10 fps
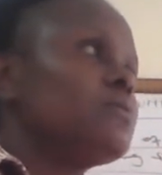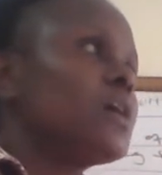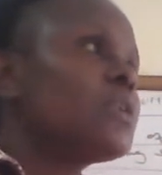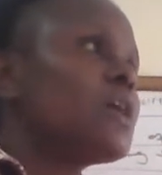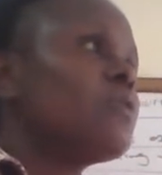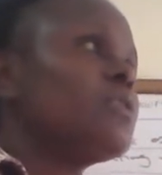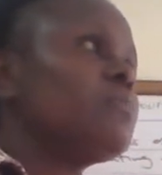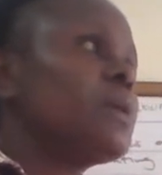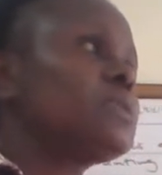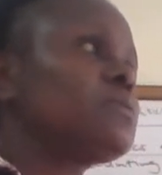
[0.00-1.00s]
Right now they
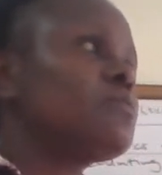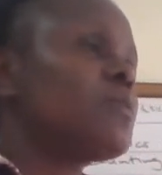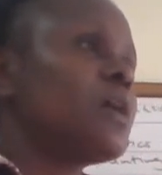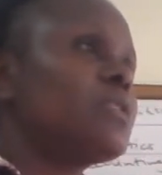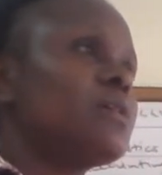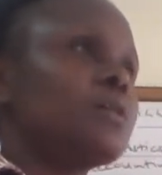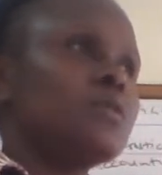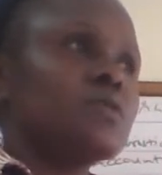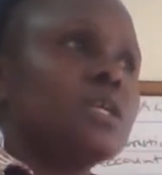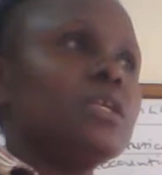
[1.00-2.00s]
must look at the
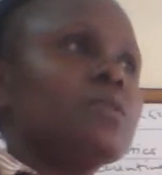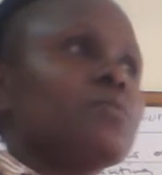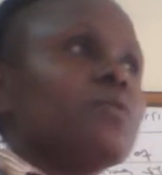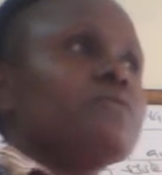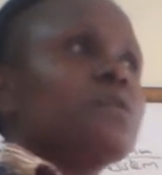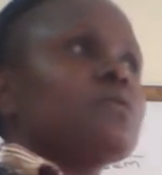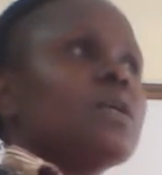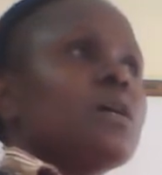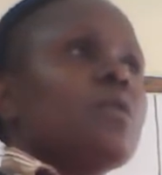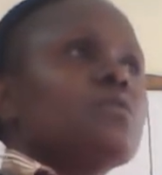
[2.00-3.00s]
trading profit and loss
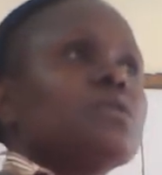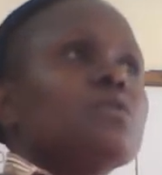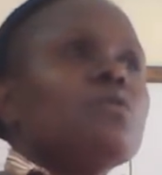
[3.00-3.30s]
account.